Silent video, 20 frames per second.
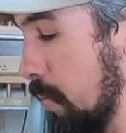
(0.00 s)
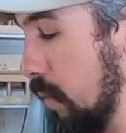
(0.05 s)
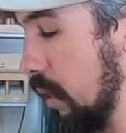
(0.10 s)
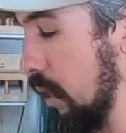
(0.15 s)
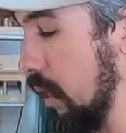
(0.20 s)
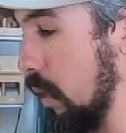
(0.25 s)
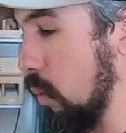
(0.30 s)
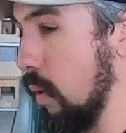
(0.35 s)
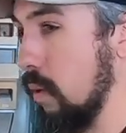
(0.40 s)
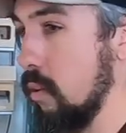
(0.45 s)

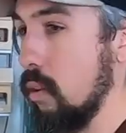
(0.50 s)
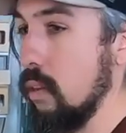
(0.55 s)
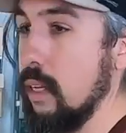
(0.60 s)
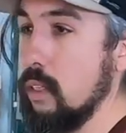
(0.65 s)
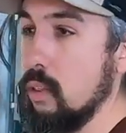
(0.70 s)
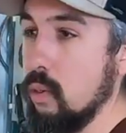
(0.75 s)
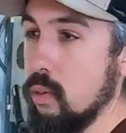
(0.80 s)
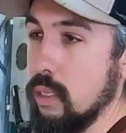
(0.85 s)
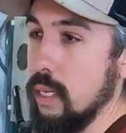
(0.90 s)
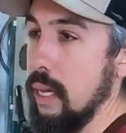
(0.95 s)
Uh, whether
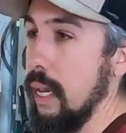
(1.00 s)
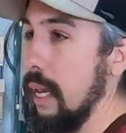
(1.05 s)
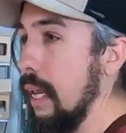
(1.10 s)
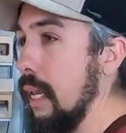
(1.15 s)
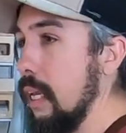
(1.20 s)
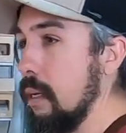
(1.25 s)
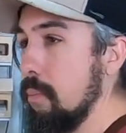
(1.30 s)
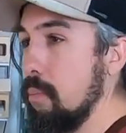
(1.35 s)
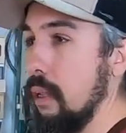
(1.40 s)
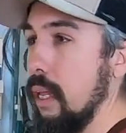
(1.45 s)
that's using a
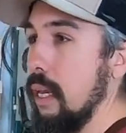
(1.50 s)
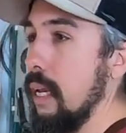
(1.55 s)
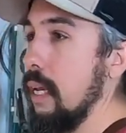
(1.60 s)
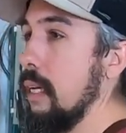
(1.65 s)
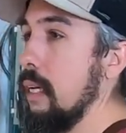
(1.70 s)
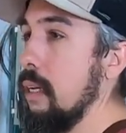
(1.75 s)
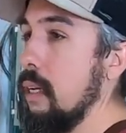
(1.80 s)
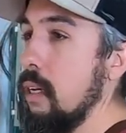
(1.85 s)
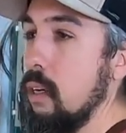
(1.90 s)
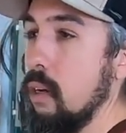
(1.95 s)
hand
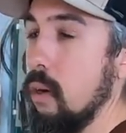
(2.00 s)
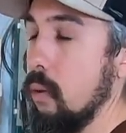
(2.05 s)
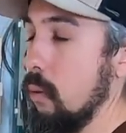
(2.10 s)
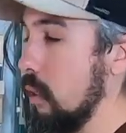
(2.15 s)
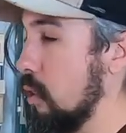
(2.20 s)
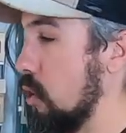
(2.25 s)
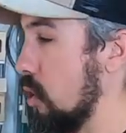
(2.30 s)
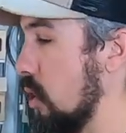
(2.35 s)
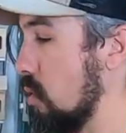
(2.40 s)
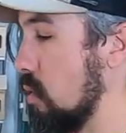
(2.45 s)
plane or
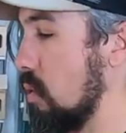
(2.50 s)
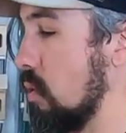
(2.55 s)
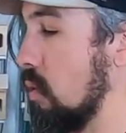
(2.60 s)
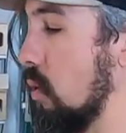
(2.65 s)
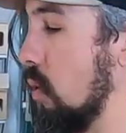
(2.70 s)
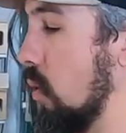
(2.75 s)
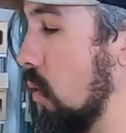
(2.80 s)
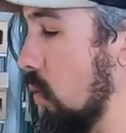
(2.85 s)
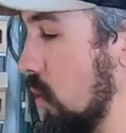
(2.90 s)
a chisel